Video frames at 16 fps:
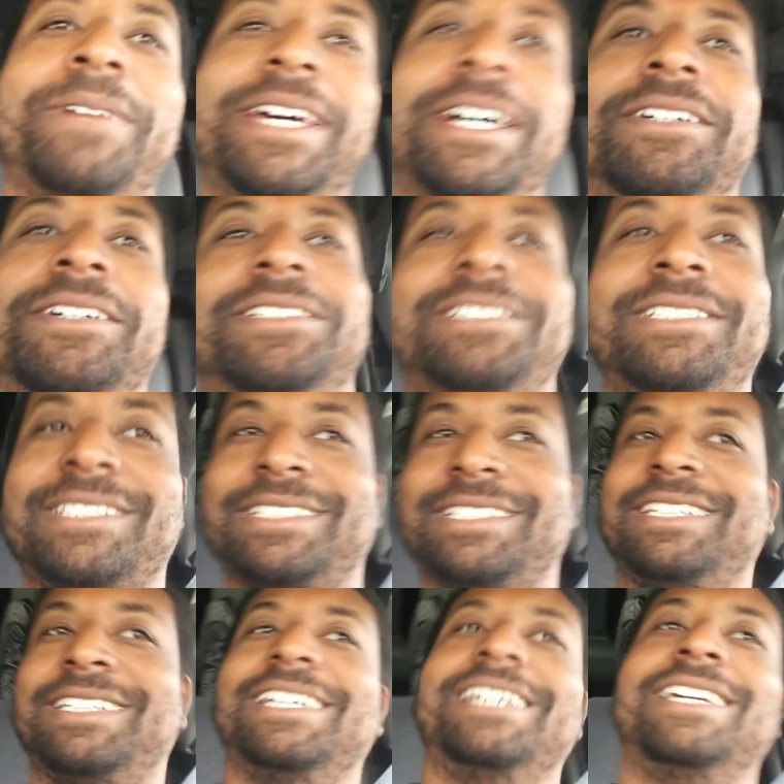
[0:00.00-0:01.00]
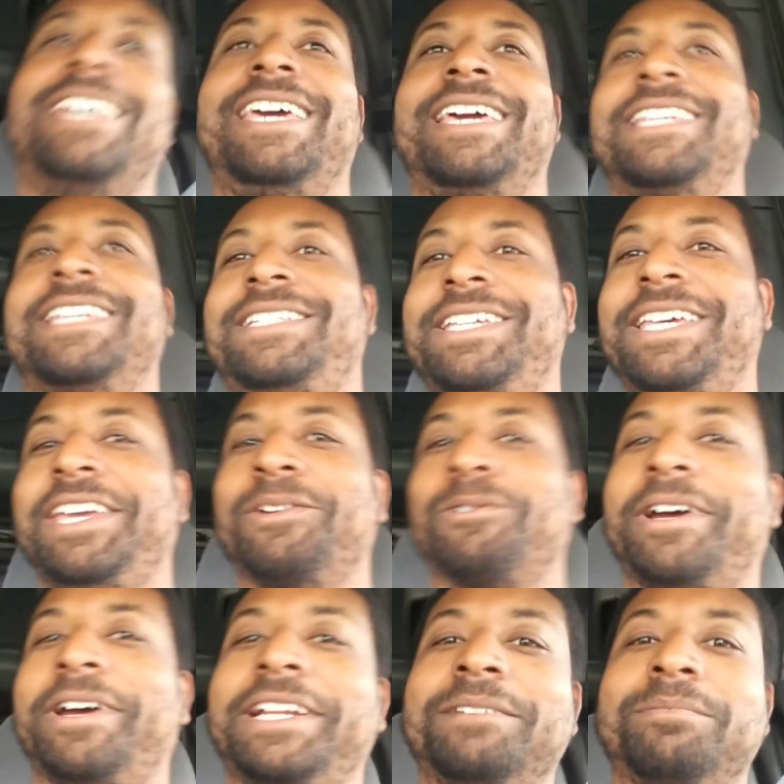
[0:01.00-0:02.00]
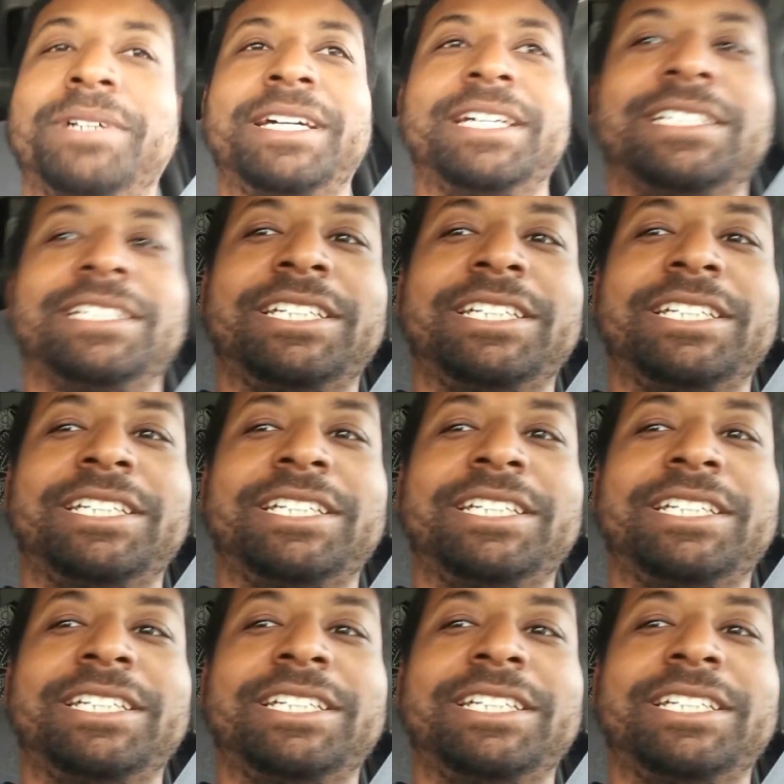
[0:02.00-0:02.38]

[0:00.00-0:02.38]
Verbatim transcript: else and continue running. But you